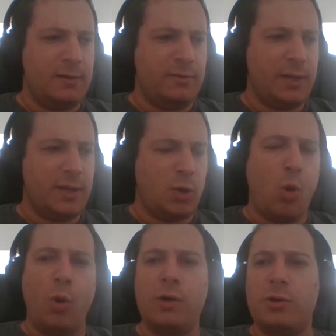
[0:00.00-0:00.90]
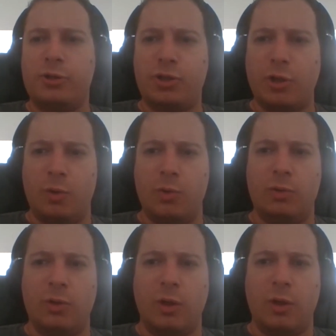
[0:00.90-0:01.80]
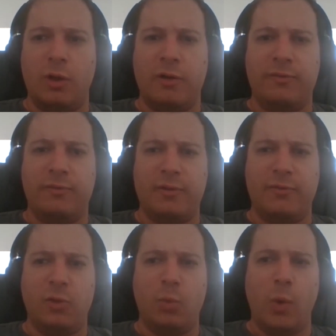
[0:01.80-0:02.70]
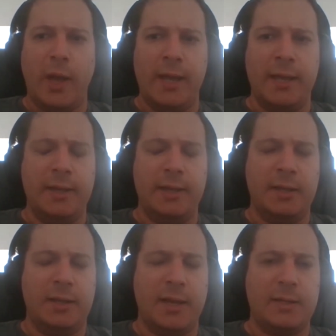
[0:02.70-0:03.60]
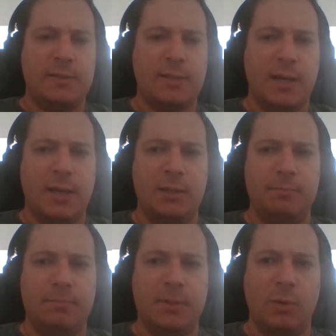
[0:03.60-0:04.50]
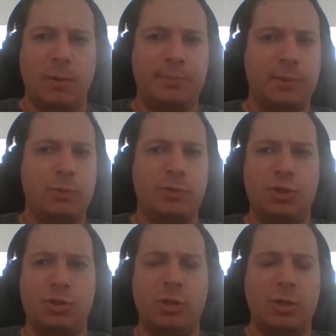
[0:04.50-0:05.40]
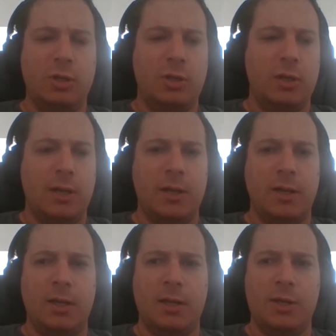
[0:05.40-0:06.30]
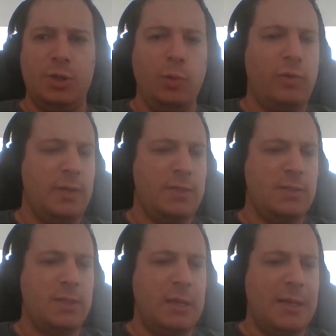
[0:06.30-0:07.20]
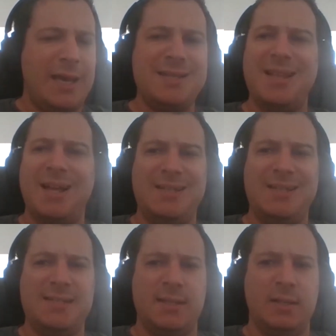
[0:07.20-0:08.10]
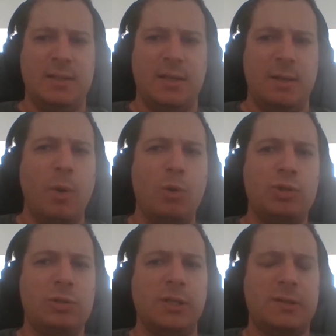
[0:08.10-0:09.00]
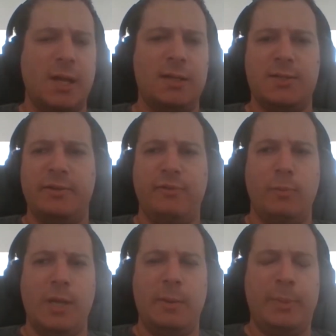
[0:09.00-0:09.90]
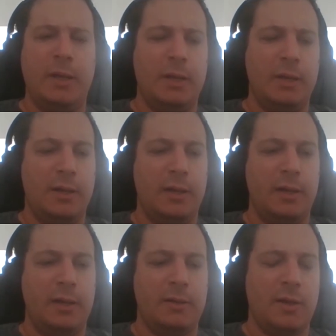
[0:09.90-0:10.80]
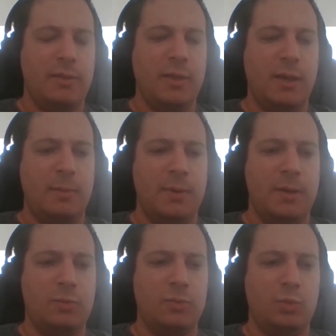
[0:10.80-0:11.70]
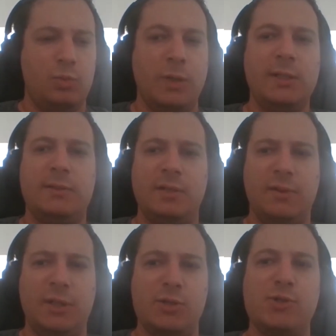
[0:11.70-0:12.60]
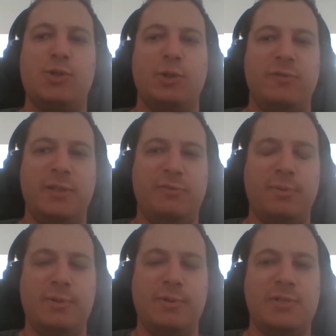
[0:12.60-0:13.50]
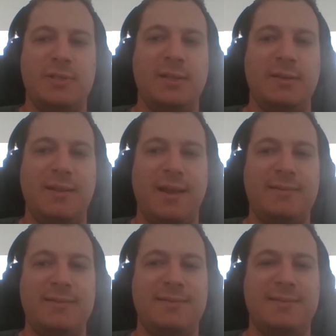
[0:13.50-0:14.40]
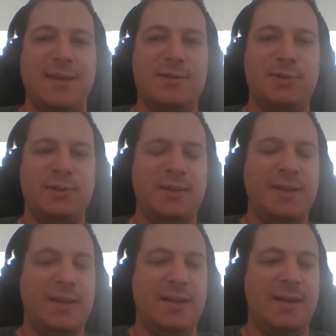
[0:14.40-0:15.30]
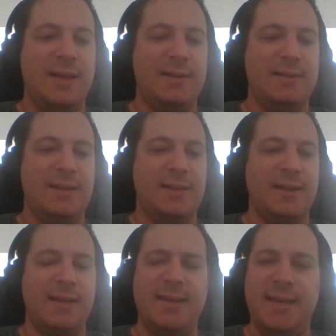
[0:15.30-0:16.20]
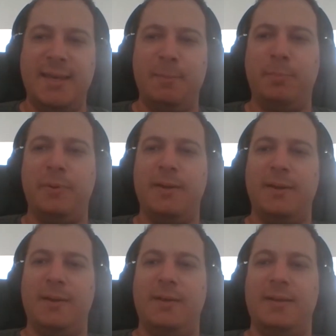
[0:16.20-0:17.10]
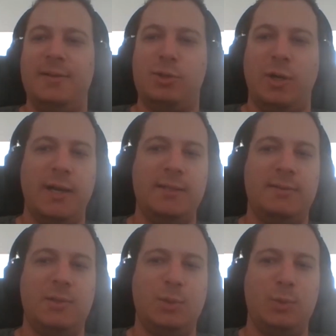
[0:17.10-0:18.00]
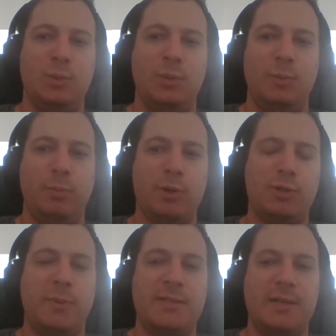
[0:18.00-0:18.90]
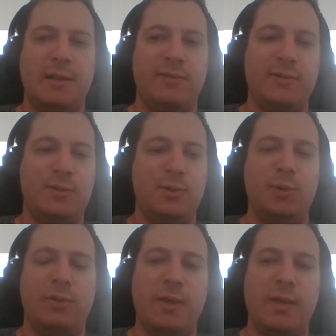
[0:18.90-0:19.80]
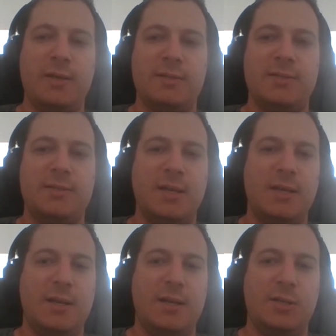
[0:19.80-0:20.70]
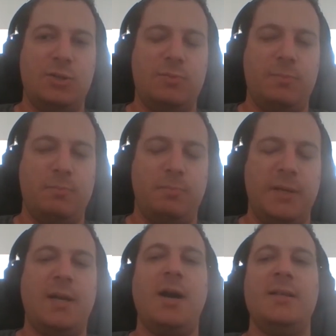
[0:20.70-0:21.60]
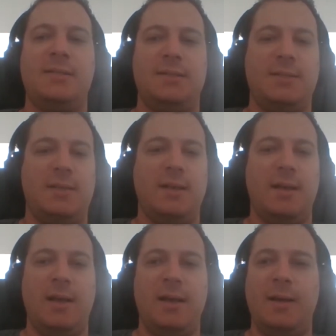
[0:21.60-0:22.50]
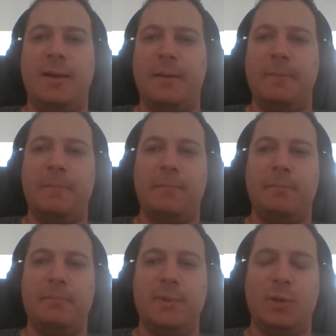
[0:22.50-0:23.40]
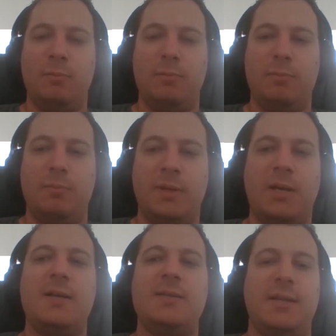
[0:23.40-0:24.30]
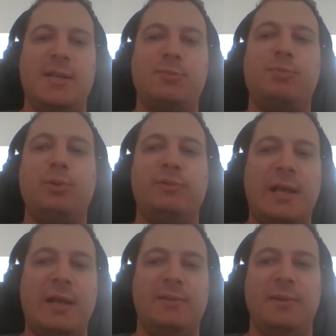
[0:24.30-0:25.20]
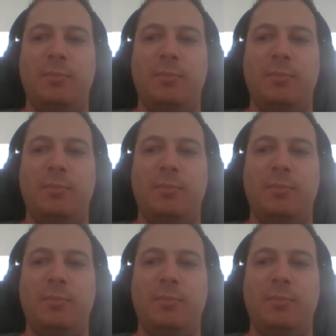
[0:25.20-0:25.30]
kind of like a cornerstone of of the way that I you know approach uh, uh, new things. And it's not easy emotionally. It's not easy for me. I'm a, uh, I, I think I'm a relatively conservative person at, at nature, and and I keep trying to push myself into new things because uh, um, you know because it has proved out to